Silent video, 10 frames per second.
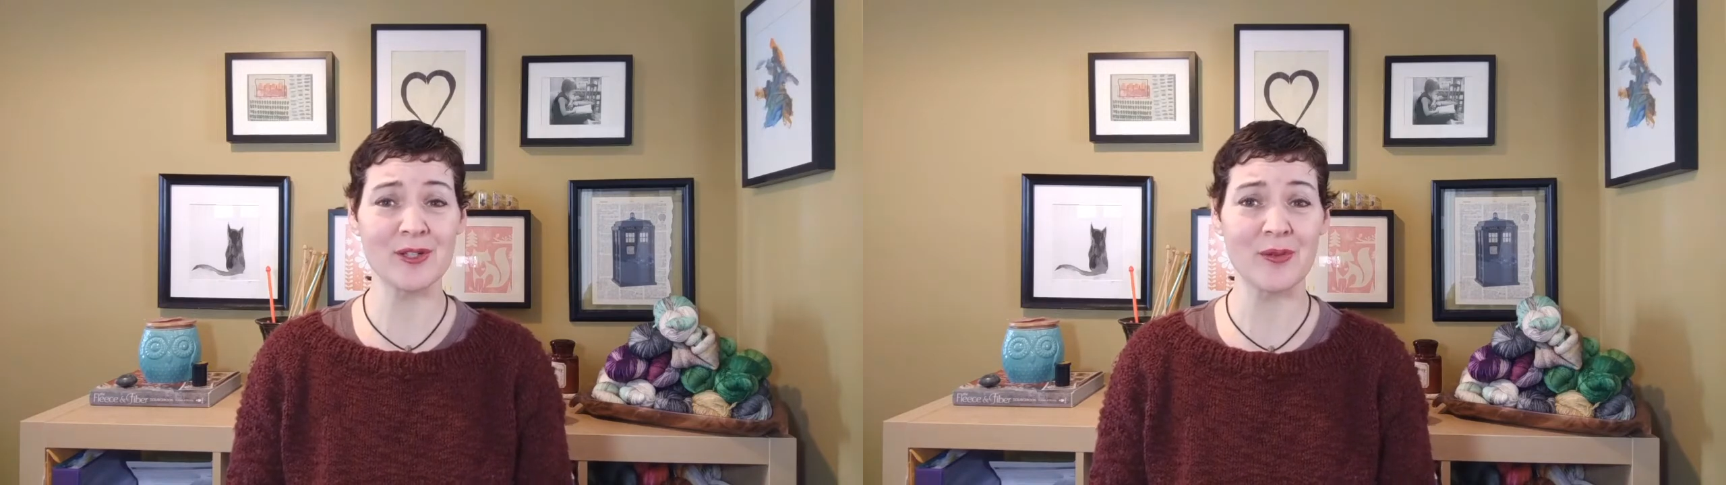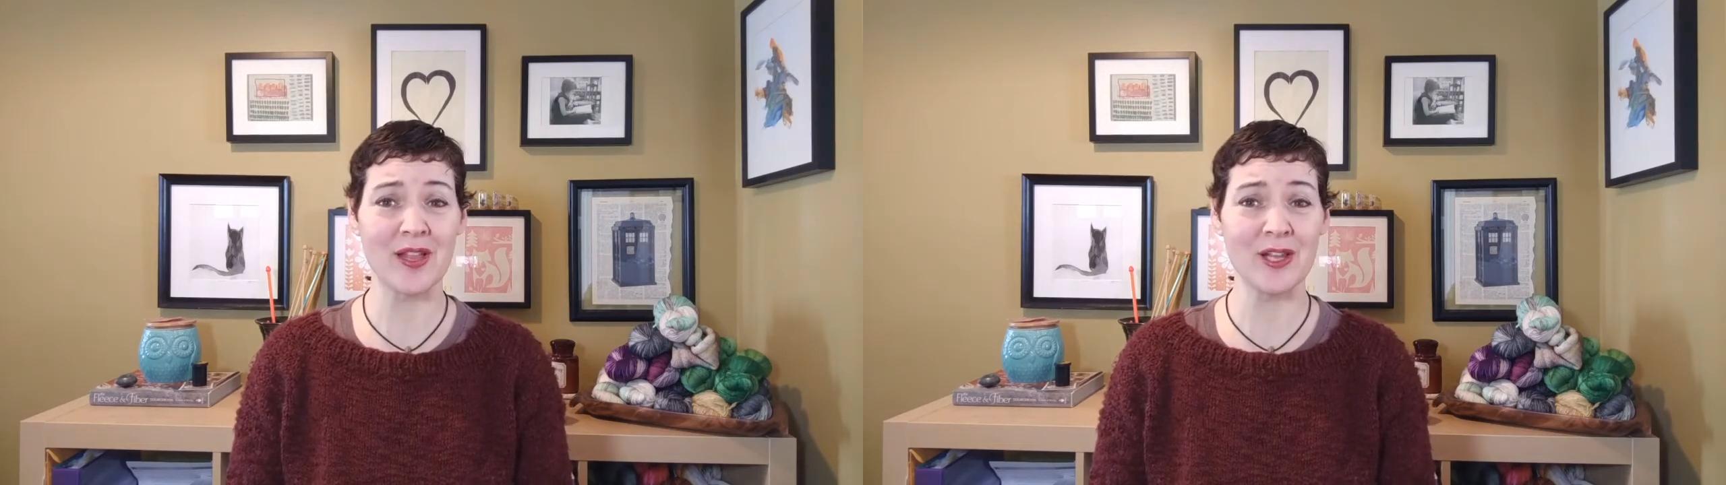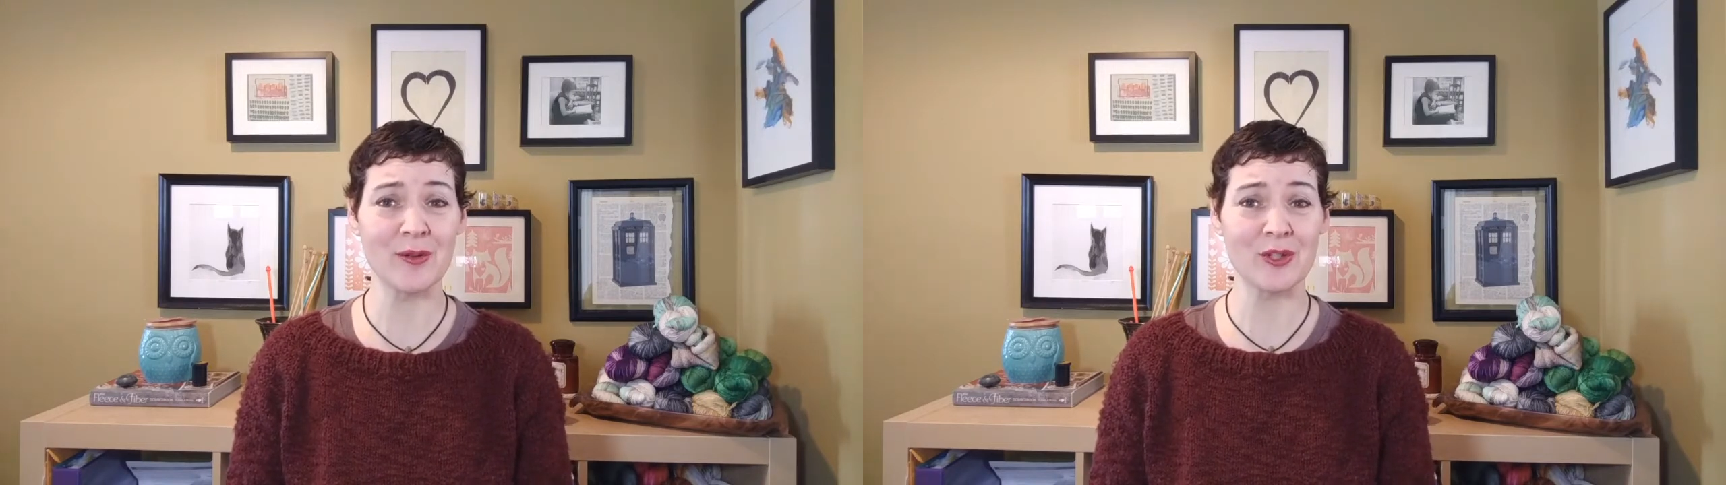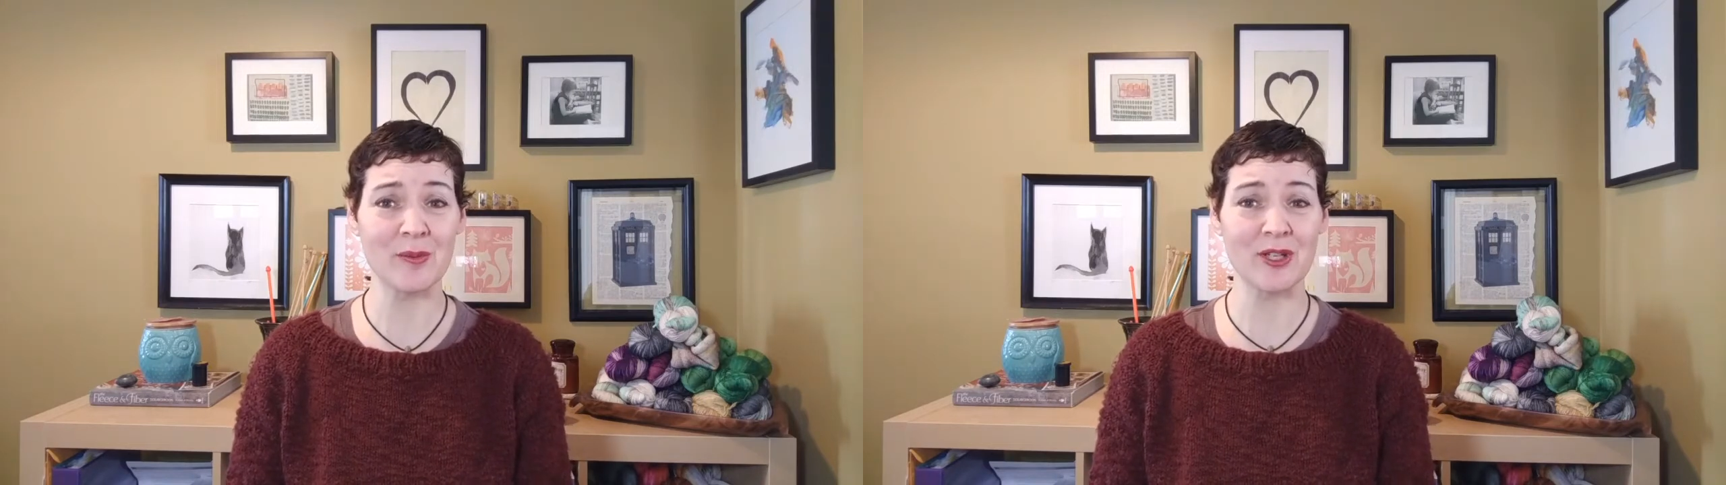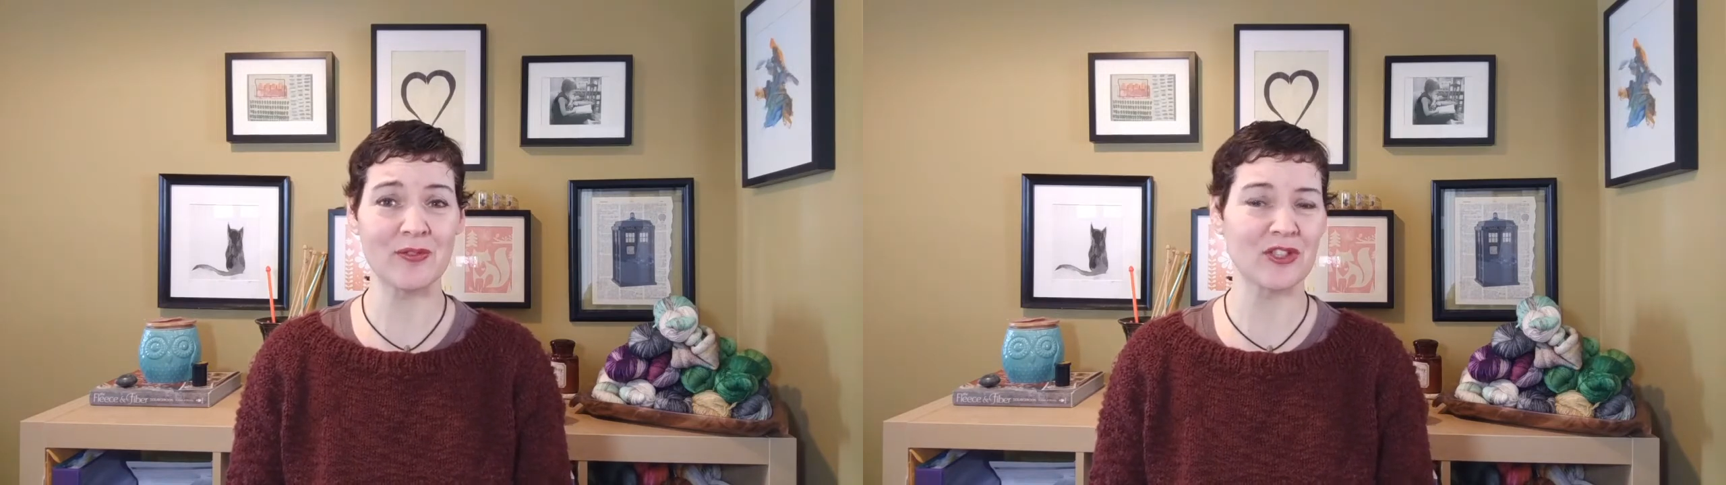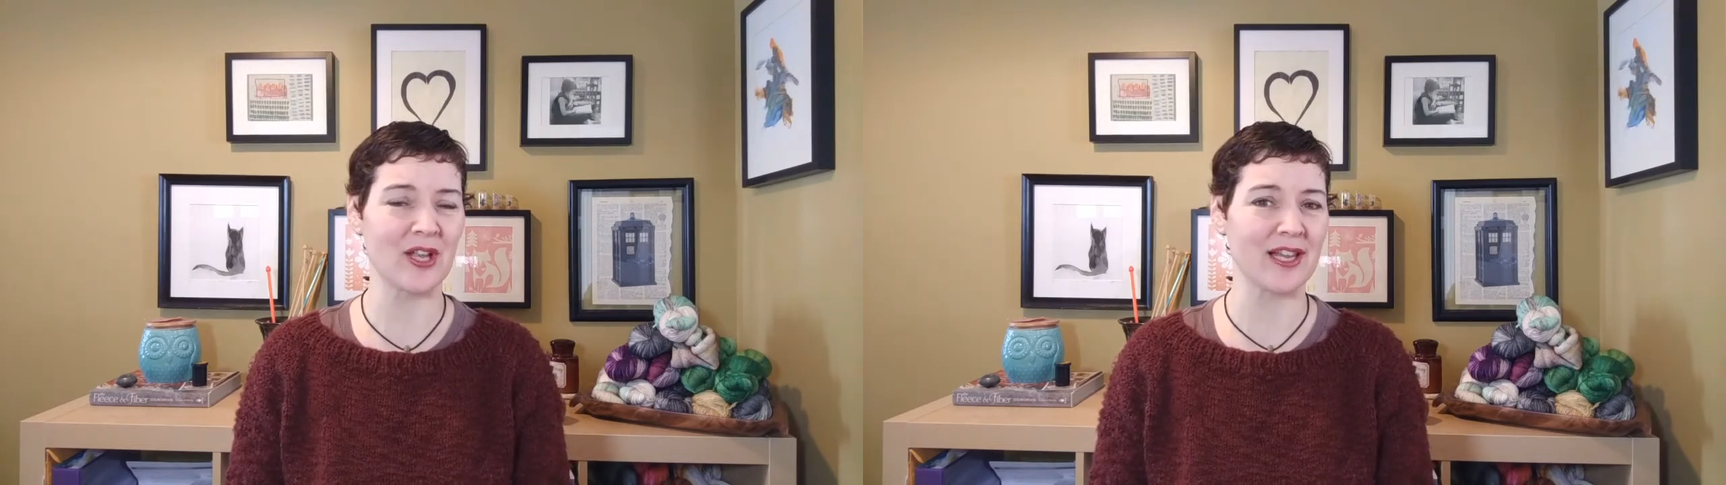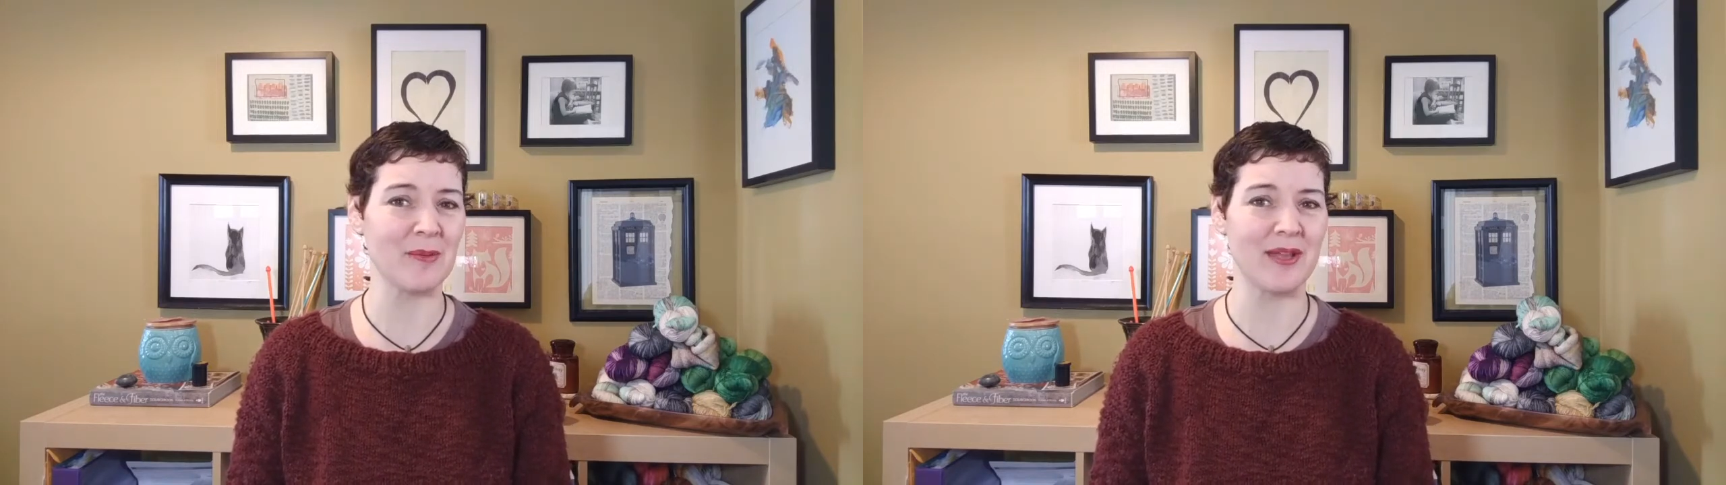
so thank you so much for checking